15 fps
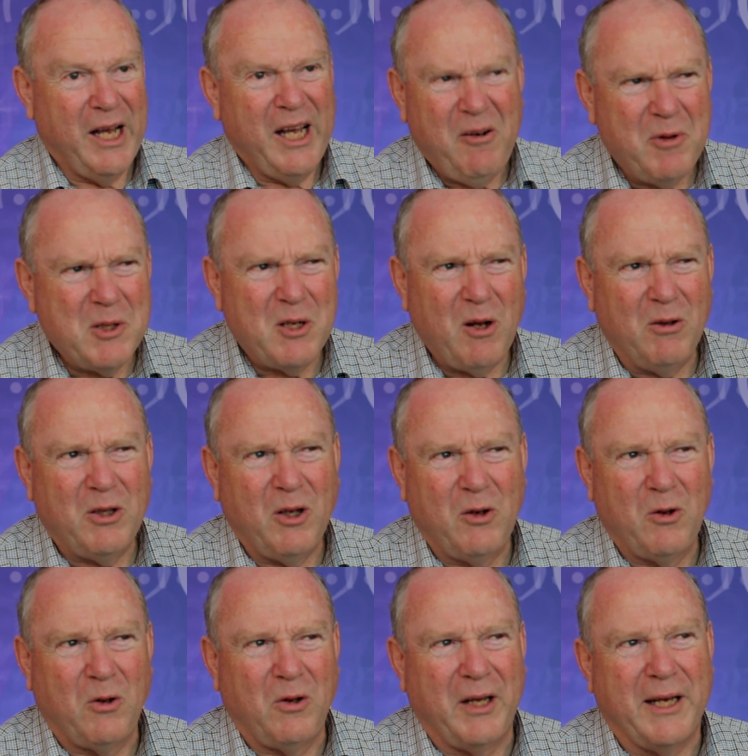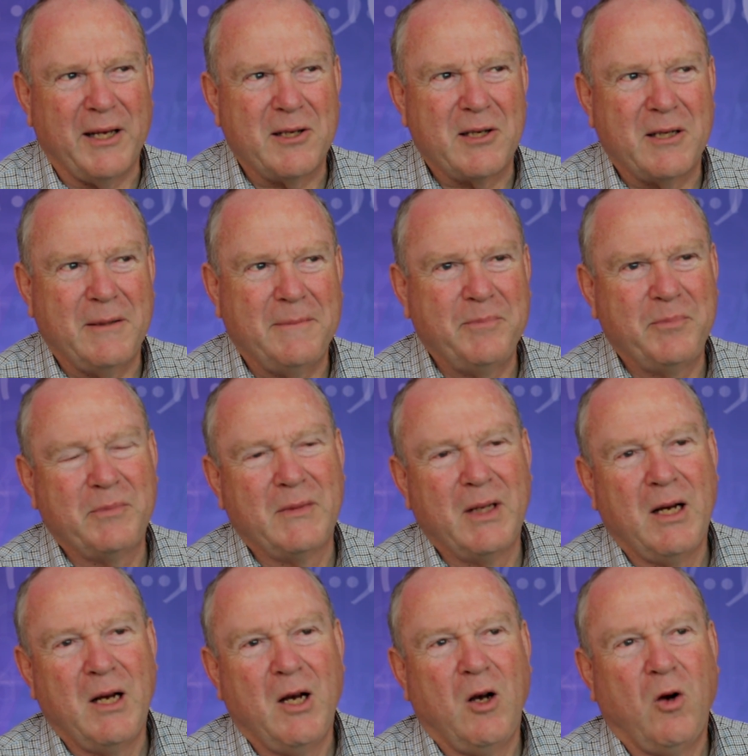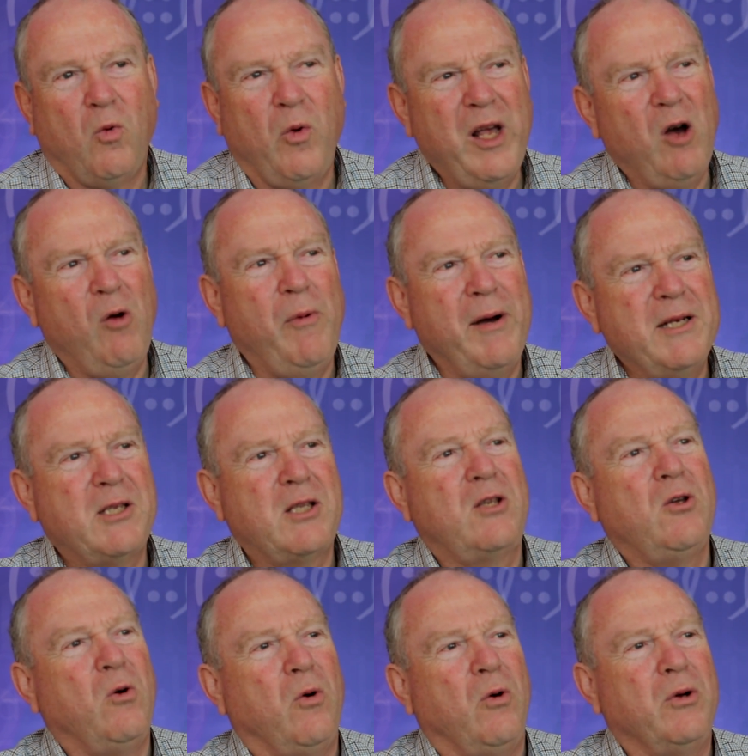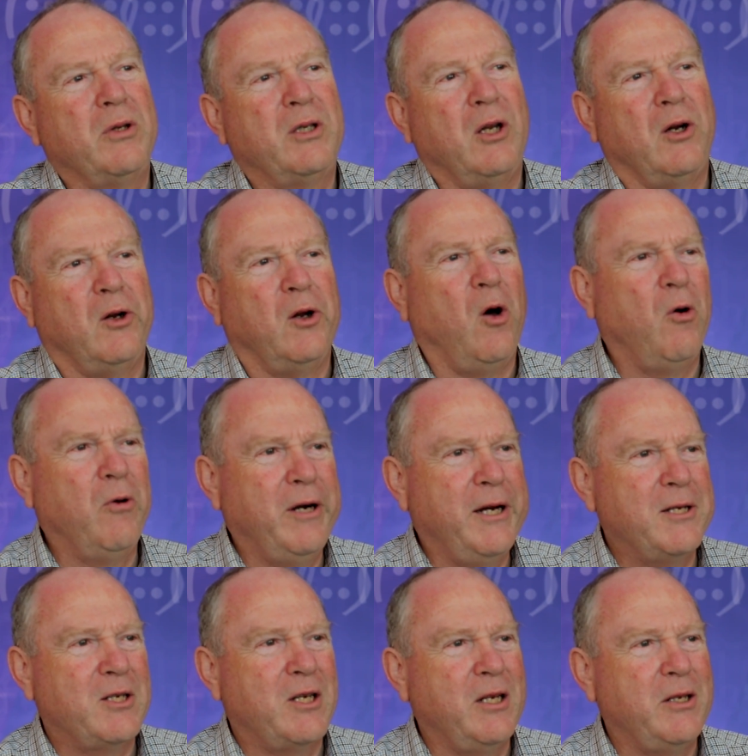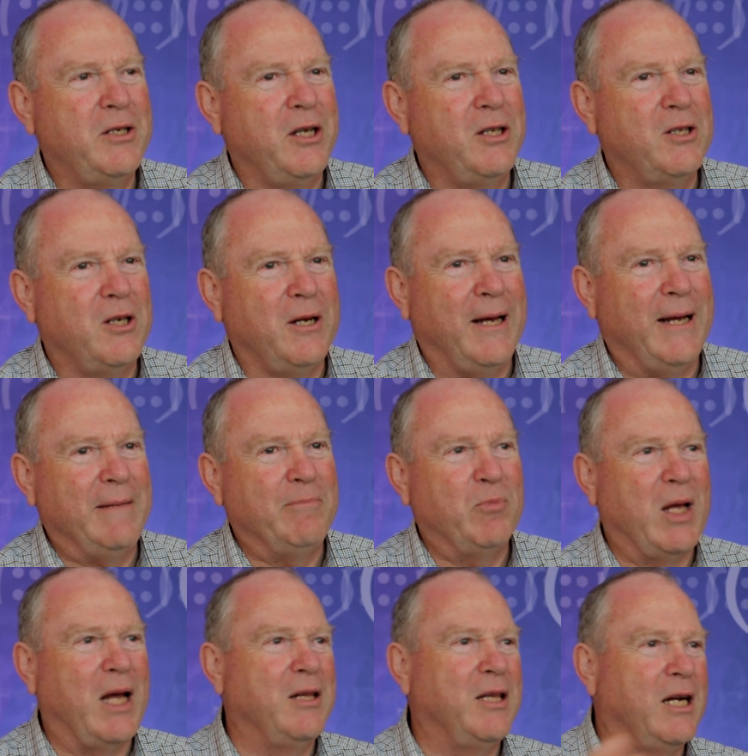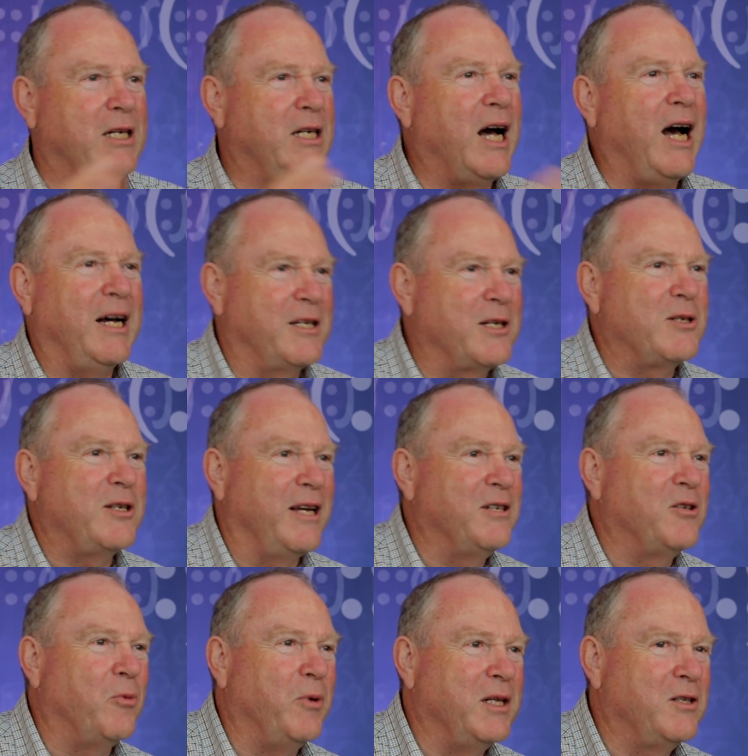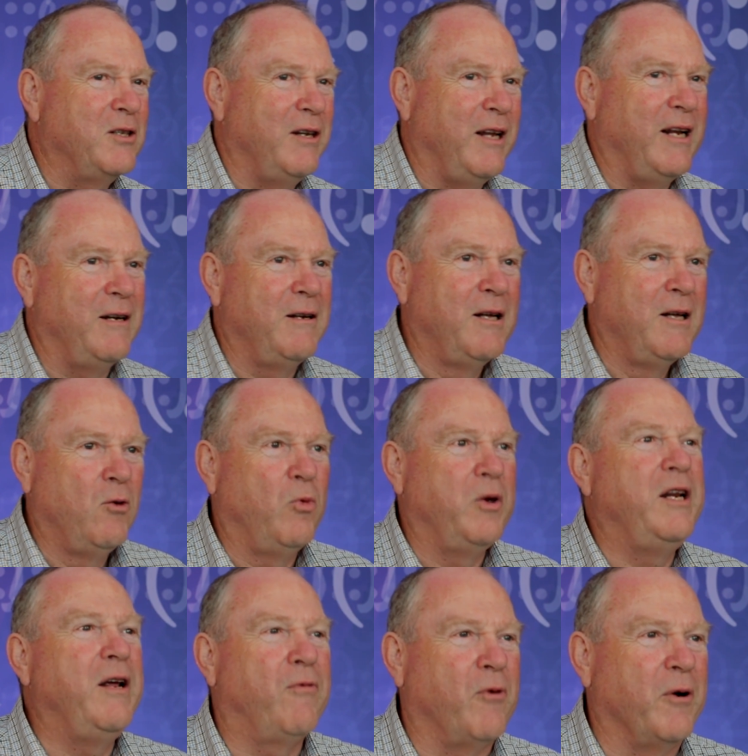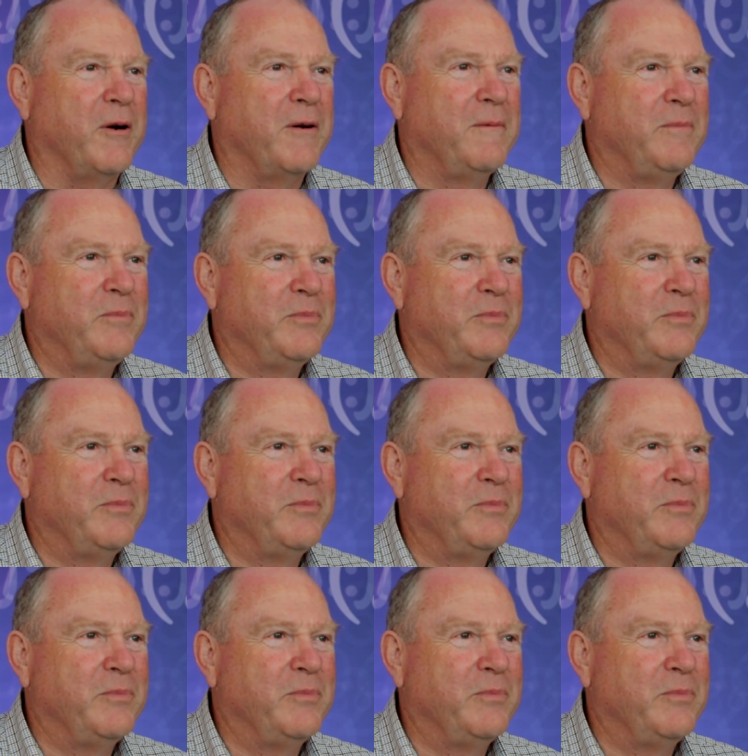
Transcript: End result on all this, we always thought the long distance internet and the data center internet were different.